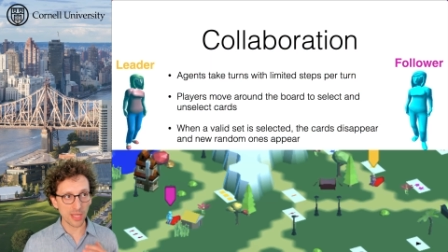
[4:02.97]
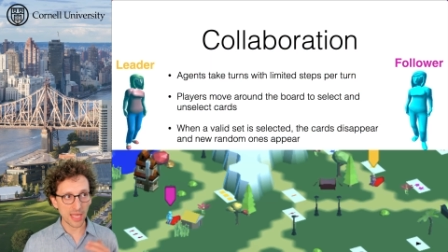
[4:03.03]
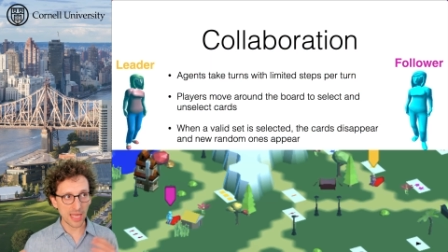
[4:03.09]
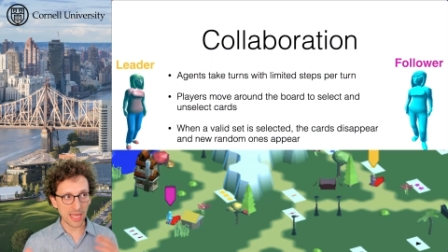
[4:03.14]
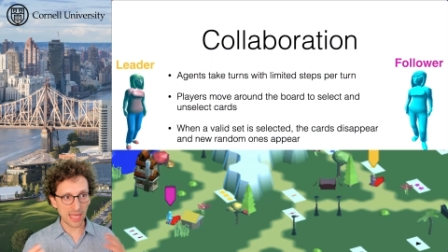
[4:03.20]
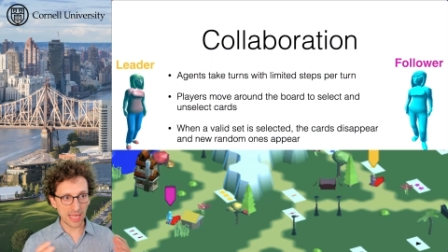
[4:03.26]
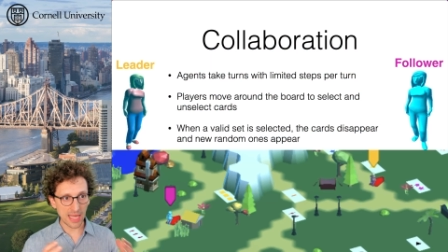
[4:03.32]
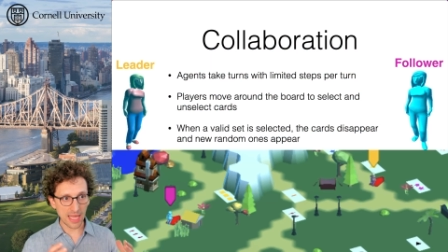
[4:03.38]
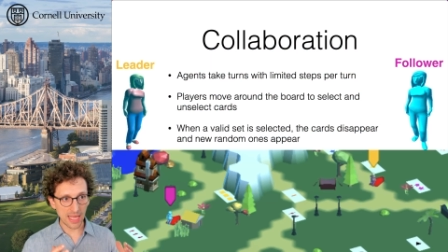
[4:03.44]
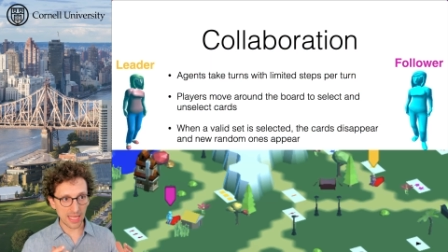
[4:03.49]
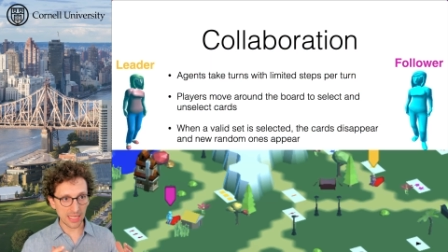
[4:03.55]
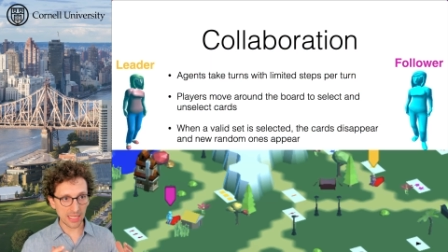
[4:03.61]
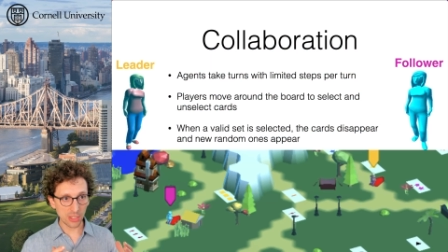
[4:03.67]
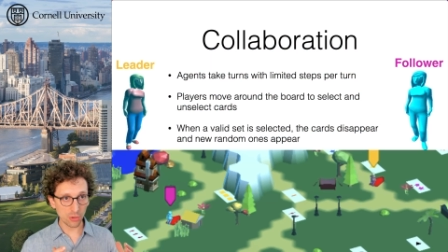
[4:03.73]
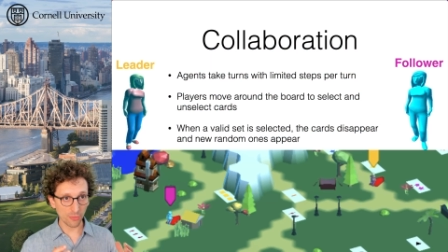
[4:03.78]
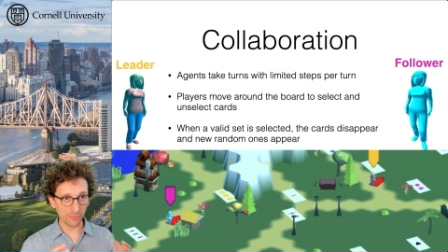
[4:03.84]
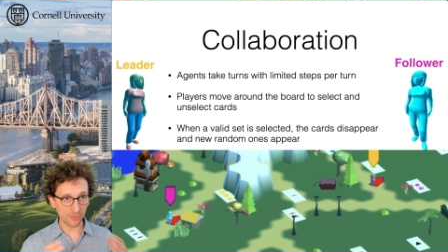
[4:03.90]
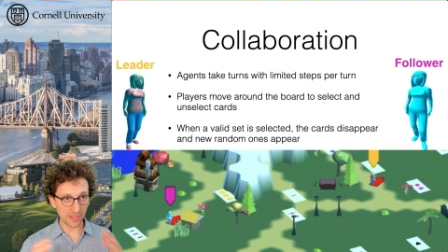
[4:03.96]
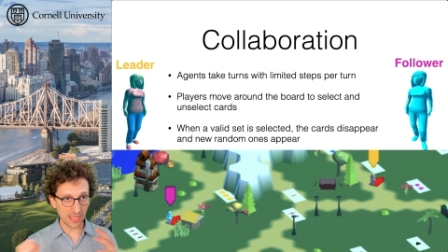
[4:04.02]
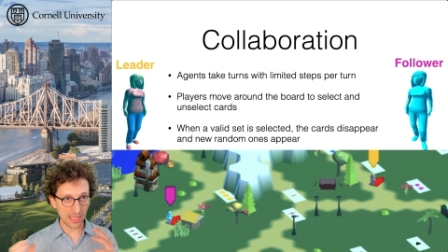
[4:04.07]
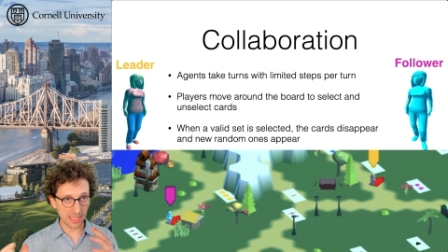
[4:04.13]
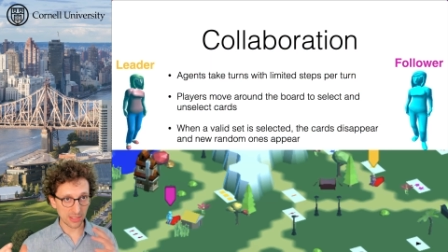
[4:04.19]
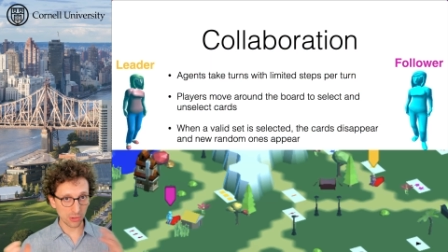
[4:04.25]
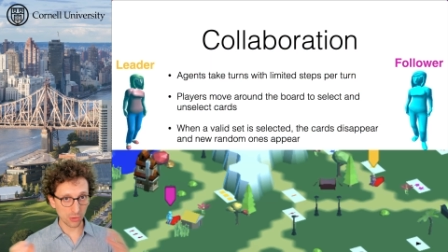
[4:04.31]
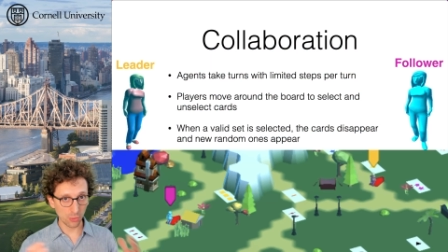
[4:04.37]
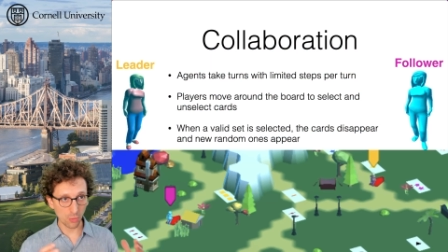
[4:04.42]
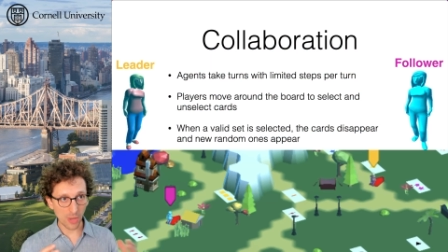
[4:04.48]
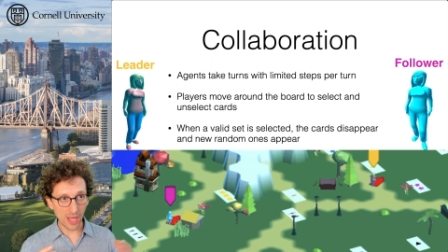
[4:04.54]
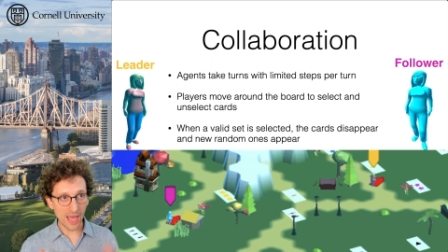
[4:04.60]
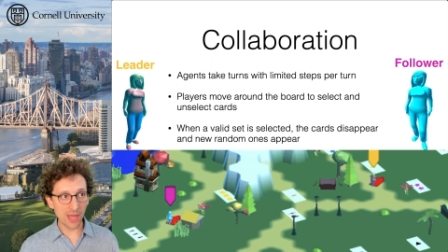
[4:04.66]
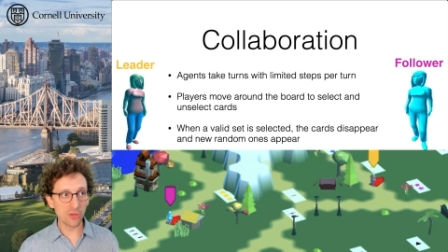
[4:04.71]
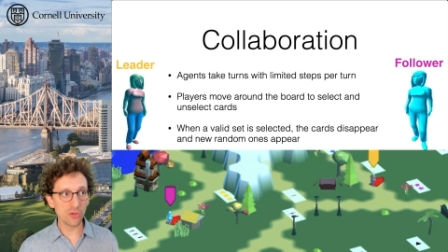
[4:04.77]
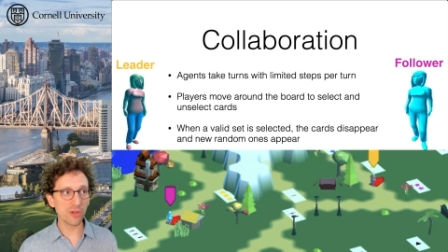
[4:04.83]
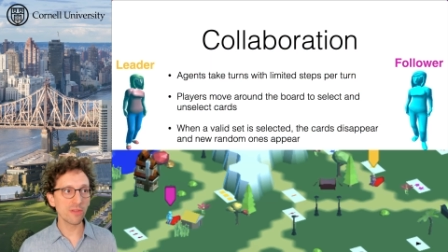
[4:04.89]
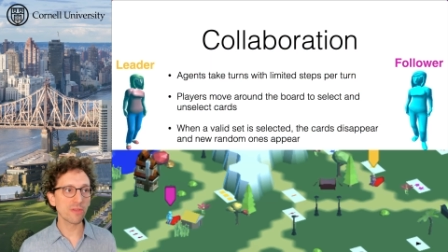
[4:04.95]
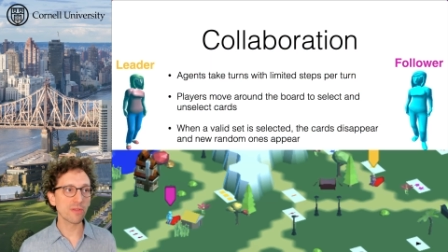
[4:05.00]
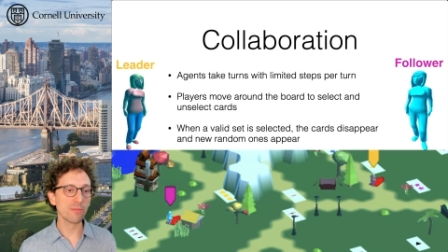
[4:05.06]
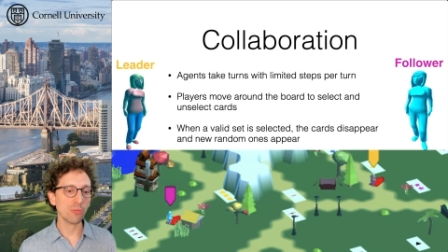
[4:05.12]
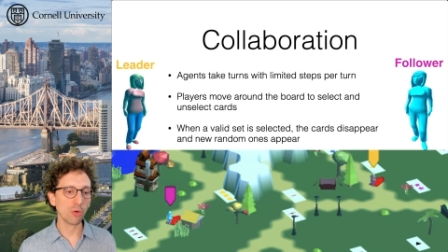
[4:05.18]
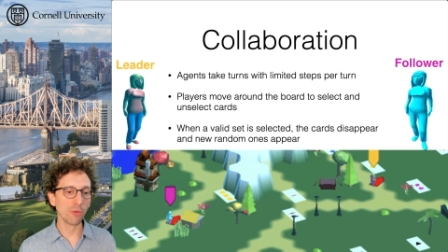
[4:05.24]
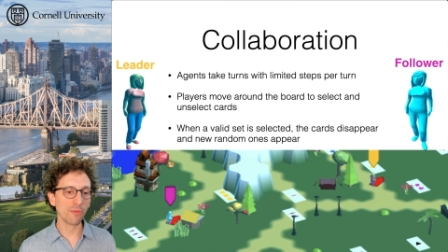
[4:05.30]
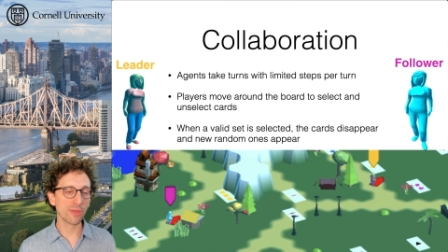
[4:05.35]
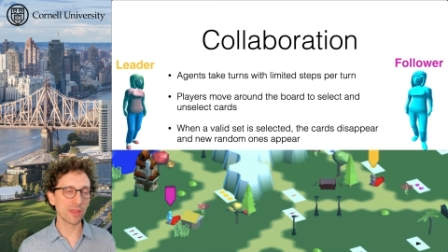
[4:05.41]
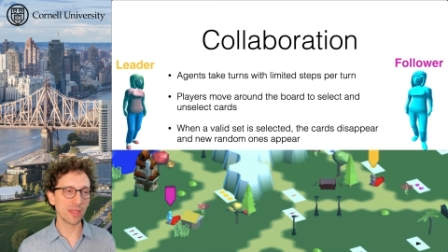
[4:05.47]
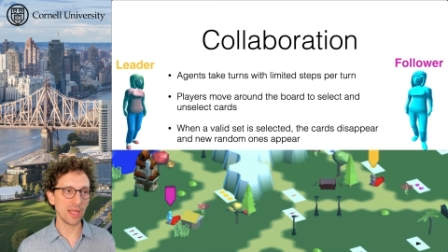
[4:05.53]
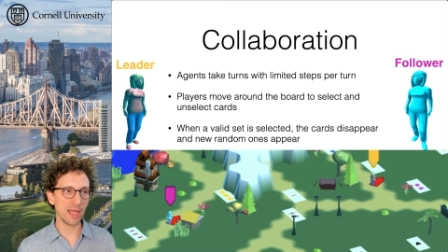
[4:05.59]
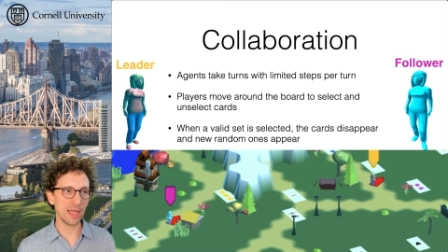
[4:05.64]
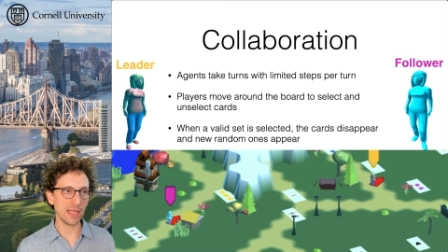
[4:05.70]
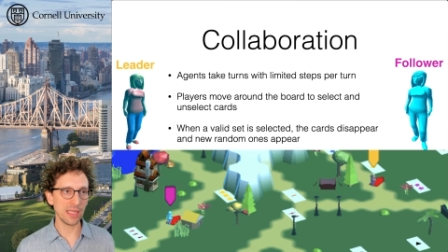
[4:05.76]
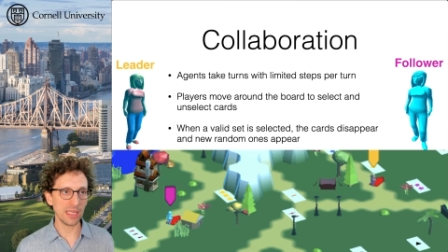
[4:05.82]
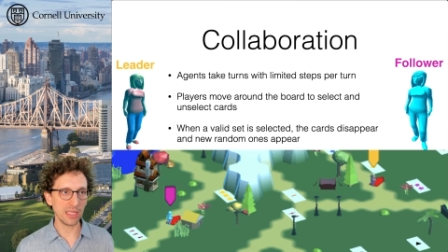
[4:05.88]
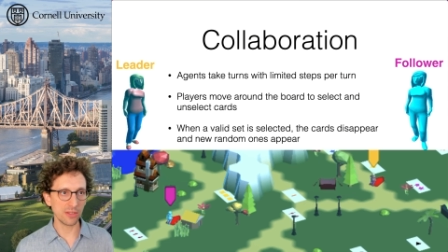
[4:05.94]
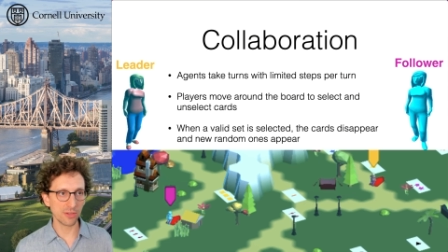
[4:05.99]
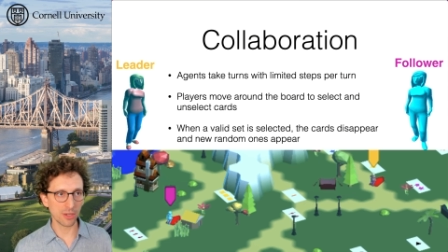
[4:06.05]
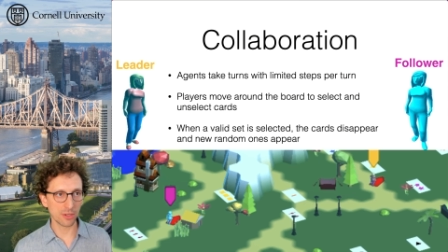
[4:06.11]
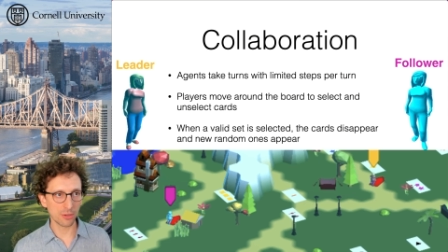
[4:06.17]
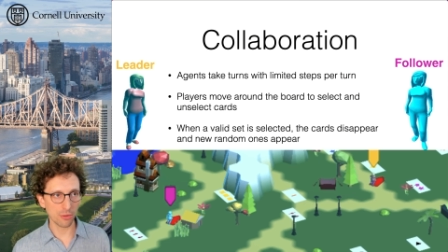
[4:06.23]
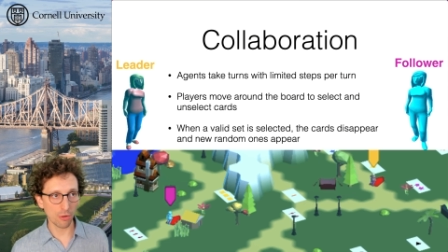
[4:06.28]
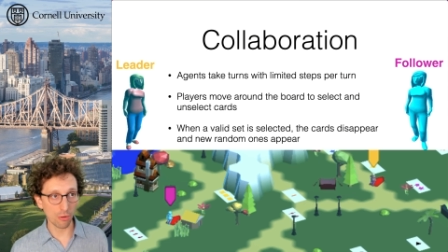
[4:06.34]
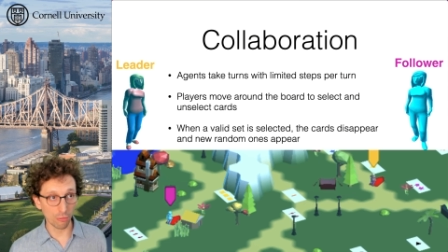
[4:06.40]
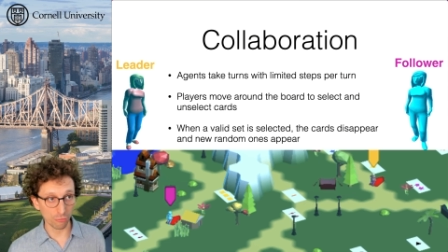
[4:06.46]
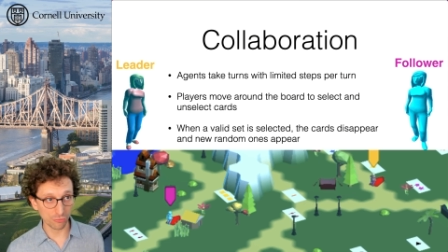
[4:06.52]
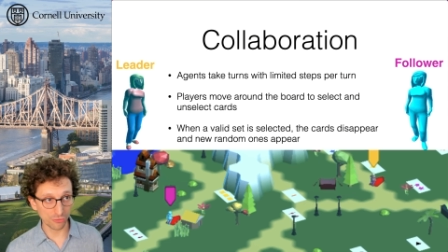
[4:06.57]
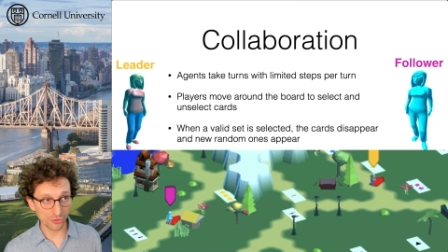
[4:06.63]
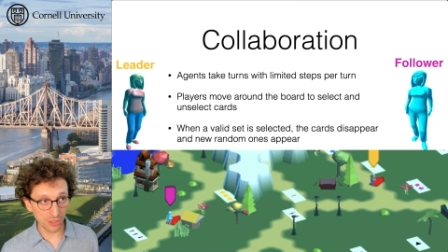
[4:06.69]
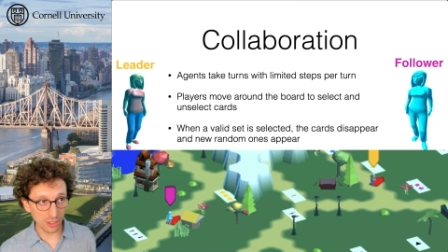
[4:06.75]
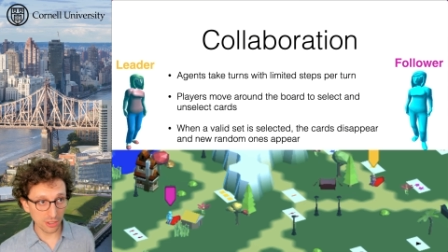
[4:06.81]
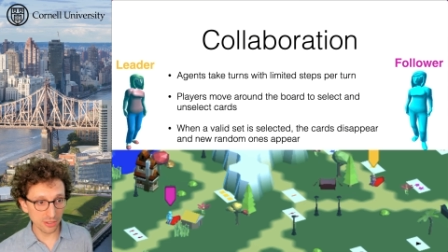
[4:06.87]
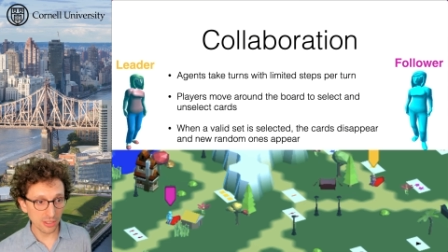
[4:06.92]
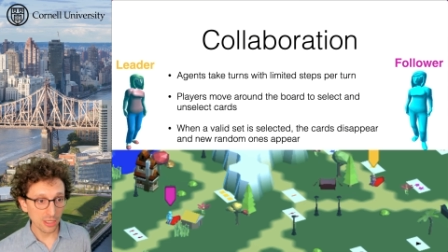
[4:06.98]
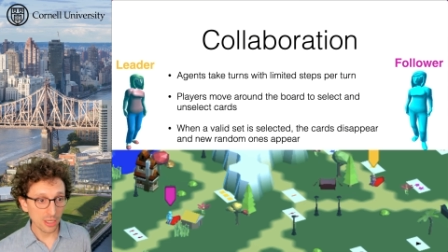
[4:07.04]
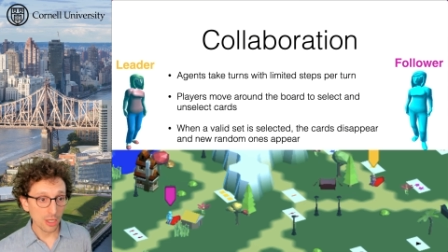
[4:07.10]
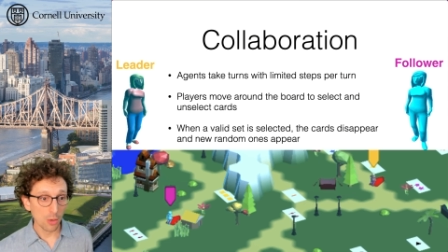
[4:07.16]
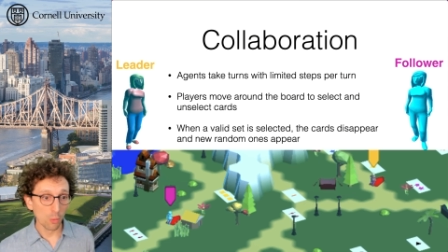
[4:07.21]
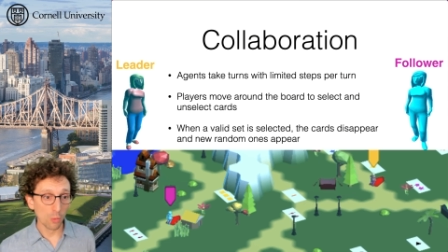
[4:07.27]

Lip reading: of the 2 agents moves in their own turn